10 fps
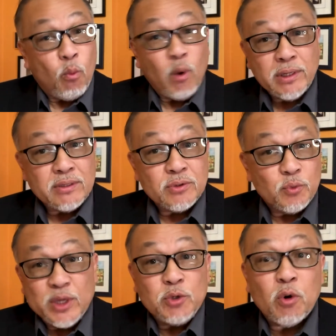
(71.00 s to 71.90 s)
What do
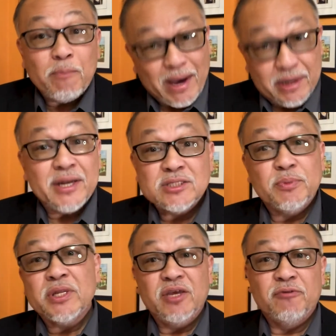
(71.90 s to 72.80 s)
we do about it as
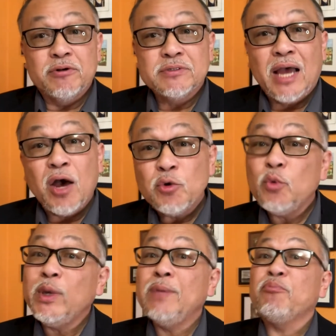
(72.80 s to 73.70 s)
believers? How do
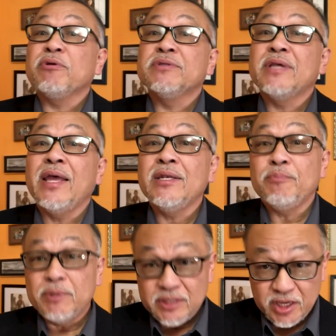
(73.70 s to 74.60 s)
we
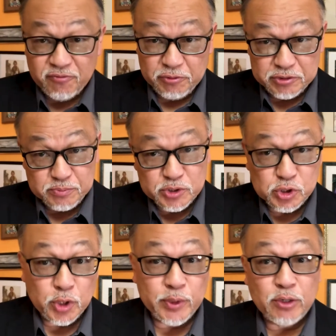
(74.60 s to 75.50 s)
present believers
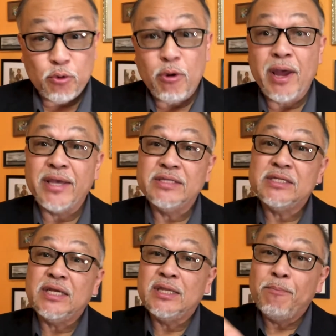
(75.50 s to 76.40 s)
mature in
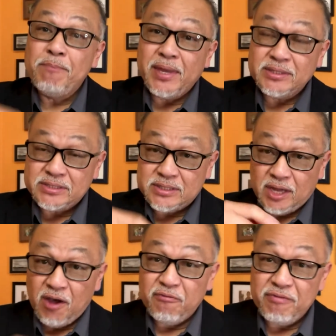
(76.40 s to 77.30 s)
Christ in the midst
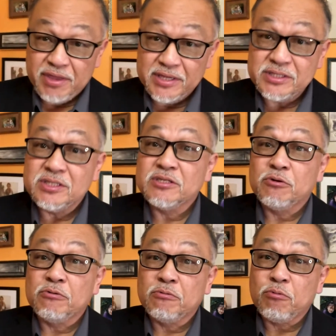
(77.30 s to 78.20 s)
of this
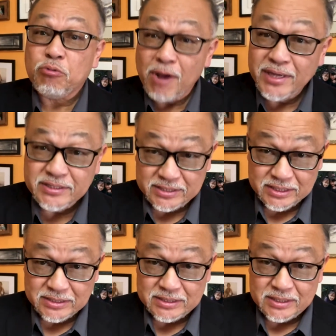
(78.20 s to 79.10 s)

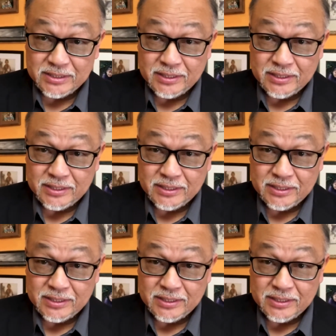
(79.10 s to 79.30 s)
crisis?